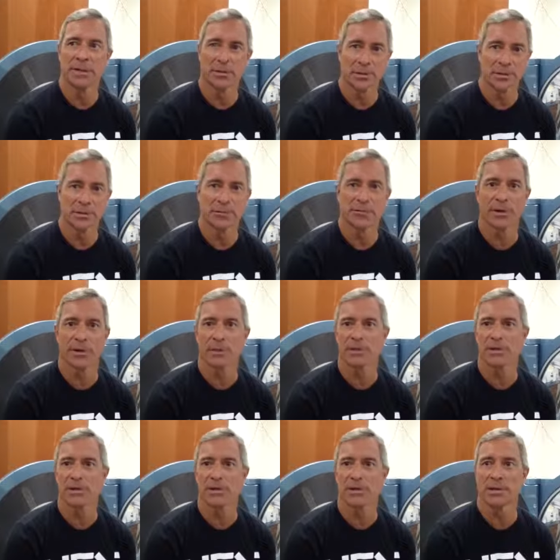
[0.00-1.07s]
decrease the
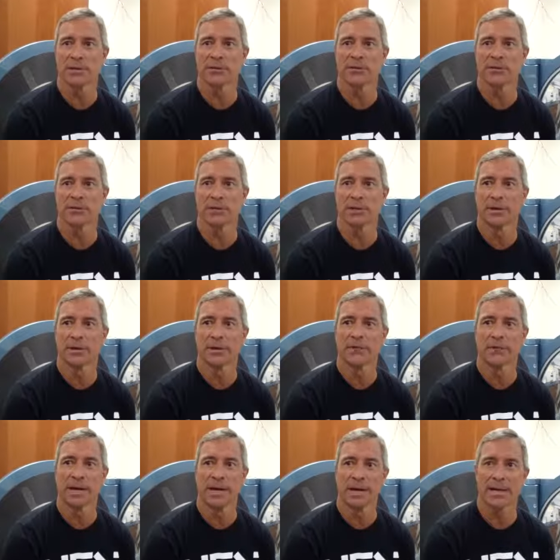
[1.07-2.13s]
frequency of
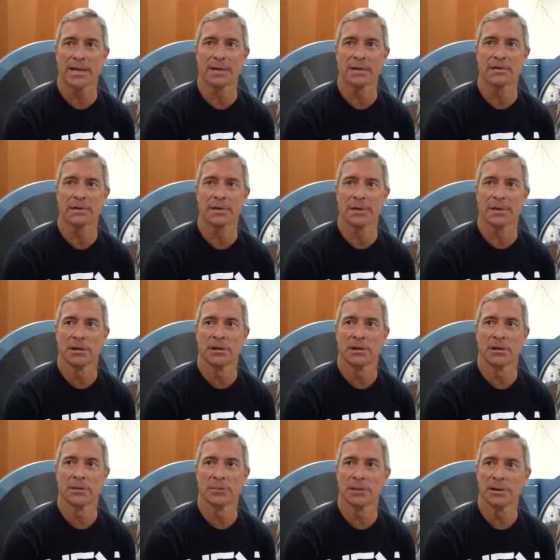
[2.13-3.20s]
my headaches,
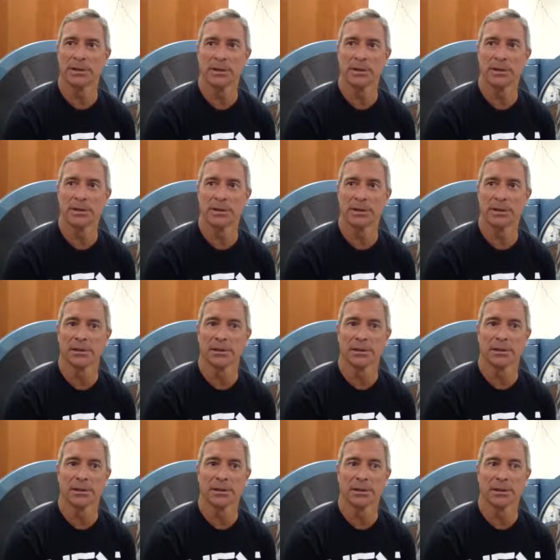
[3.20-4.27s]
completely
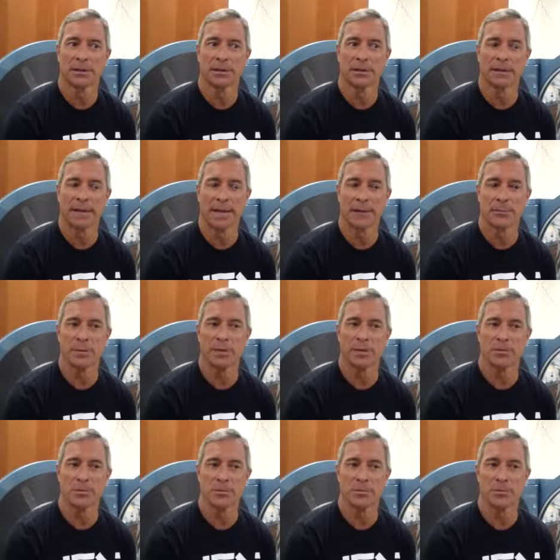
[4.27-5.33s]
allowed me
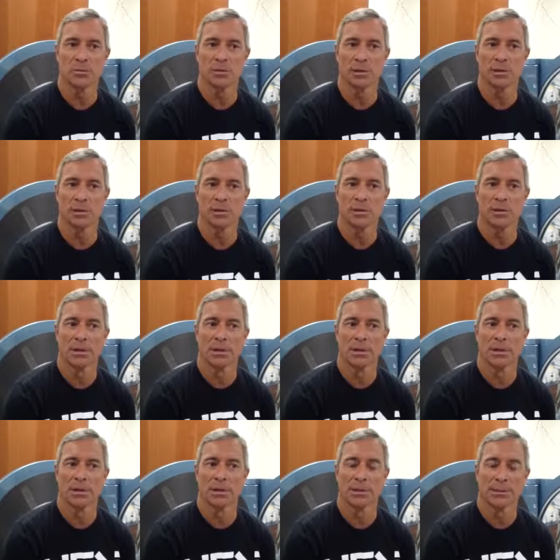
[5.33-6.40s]
to
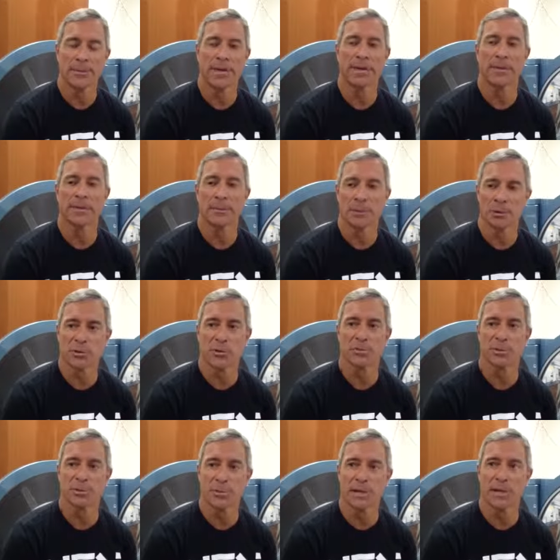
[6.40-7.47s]
eliminate the
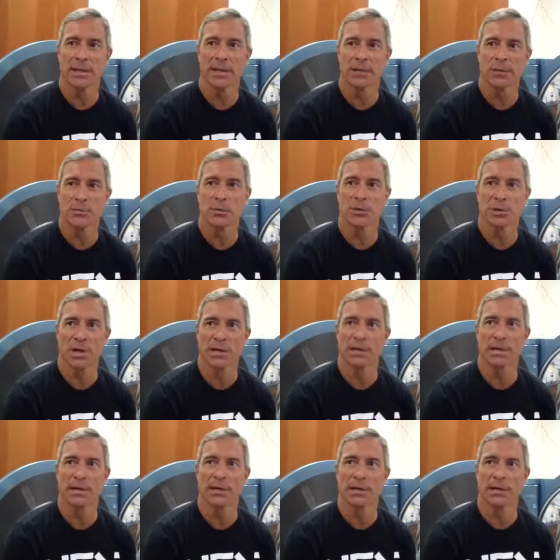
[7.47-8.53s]
prescription medication which I
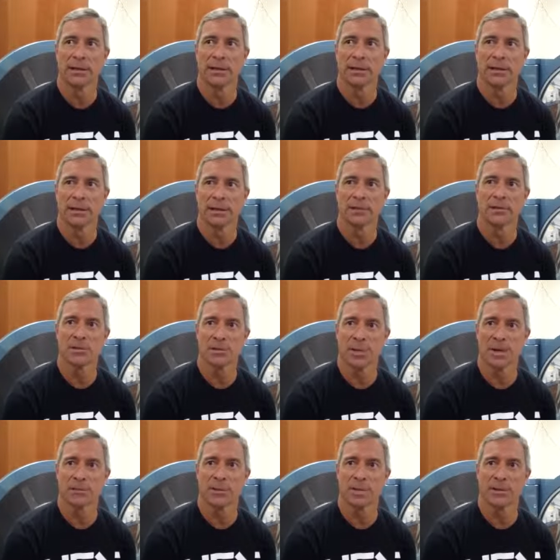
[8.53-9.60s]
take, and I
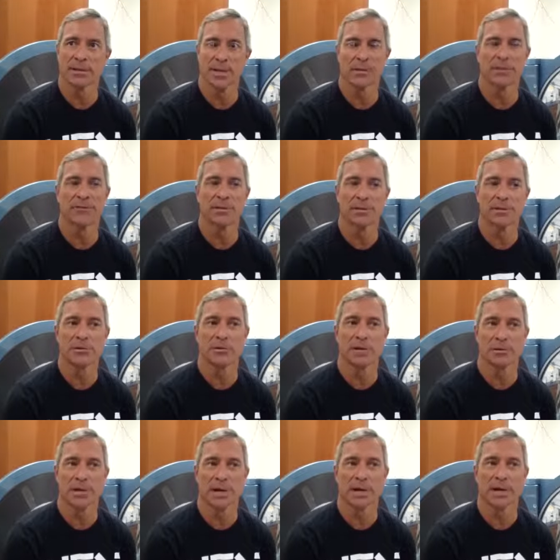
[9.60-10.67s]
suspect by the time I finish the
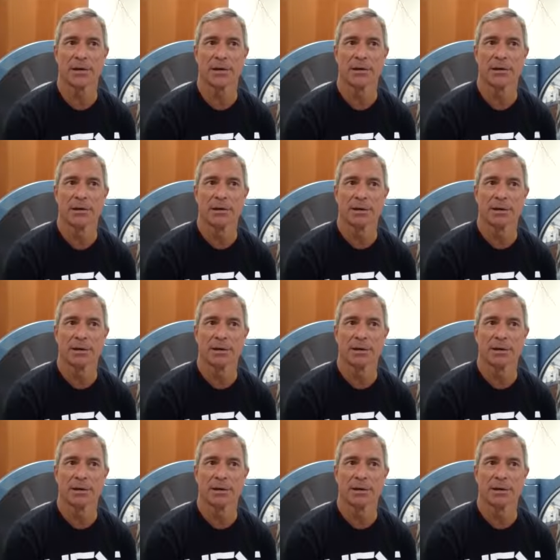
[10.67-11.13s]
entire